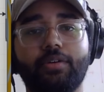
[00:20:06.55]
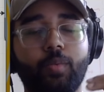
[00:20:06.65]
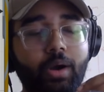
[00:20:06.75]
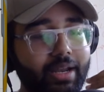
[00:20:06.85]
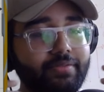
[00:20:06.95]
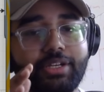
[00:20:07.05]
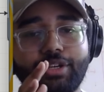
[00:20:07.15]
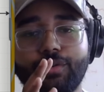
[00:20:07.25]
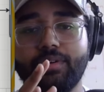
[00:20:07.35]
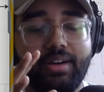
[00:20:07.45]
Whatever
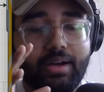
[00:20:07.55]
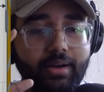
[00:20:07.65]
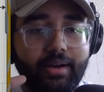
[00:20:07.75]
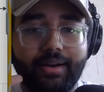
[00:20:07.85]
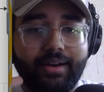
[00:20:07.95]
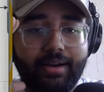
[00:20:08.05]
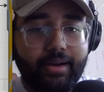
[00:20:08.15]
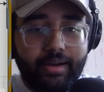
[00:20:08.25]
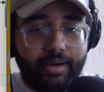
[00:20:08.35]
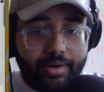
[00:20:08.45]
you
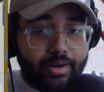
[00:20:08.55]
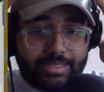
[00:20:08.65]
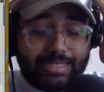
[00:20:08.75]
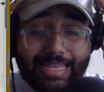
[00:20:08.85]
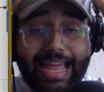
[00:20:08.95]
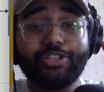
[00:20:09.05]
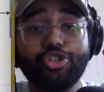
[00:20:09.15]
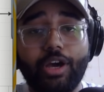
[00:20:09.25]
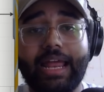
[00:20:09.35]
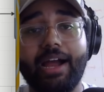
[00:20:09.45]
scratched
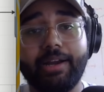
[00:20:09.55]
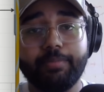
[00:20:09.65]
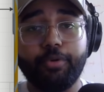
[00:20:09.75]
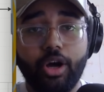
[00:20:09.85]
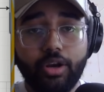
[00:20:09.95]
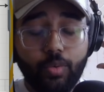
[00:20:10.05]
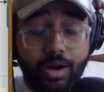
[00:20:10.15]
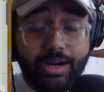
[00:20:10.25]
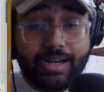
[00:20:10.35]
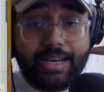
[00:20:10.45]
your head upon,
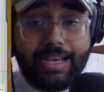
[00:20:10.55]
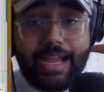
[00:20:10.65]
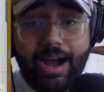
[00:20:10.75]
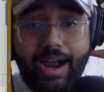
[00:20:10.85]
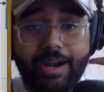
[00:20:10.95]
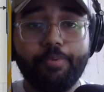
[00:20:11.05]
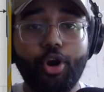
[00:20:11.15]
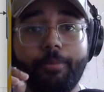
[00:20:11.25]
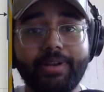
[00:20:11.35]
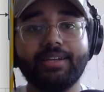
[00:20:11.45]
worked really hard
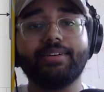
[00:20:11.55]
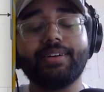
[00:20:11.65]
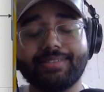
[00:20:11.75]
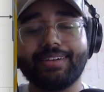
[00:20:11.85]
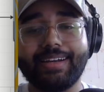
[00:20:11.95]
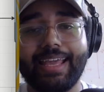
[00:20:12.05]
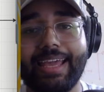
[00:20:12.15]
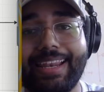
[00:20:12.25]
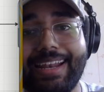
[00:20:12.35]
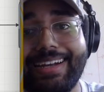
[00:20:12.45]
prompting Cursor day
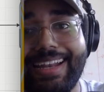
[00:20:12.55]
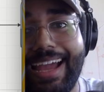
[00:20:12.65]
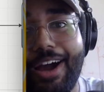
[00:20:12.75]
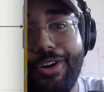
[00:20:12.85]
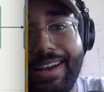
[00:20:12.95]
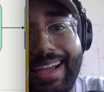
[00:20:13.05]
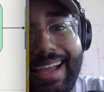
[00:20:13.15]
in and day out,